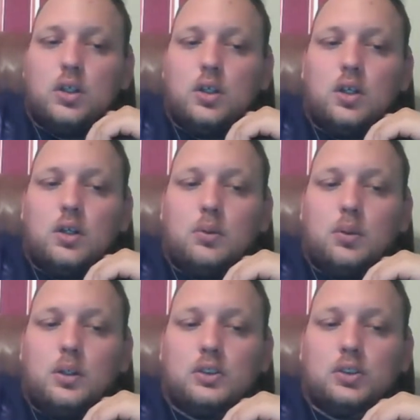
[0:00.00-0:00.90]
I'm
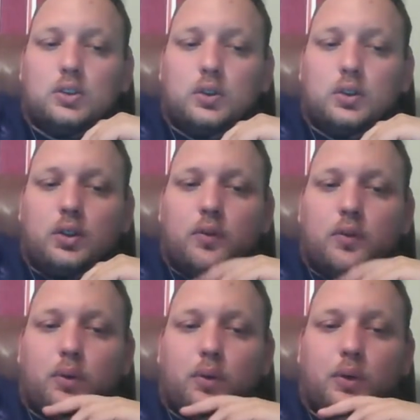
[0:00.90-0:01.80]
actually going to go
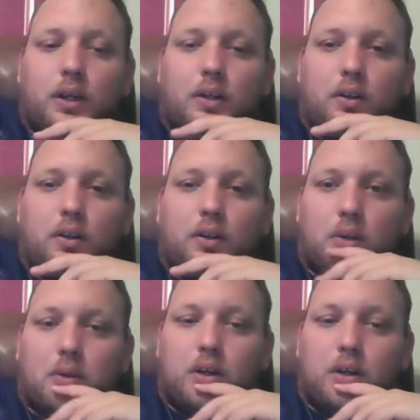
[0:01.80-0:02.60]
through and look at my